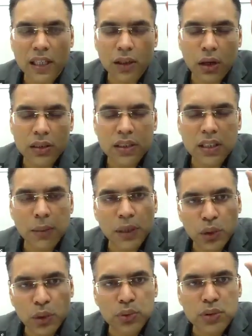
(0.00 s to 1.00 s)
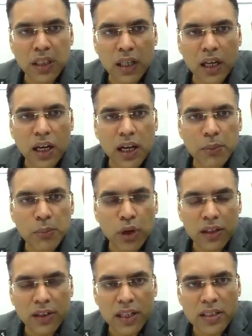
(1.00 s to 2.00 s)
these technologies are being used in the current
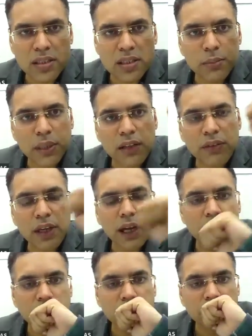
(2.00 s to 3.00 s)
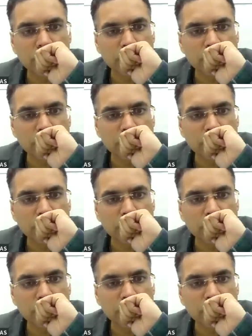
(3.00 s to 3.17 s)
bullet train system that we have?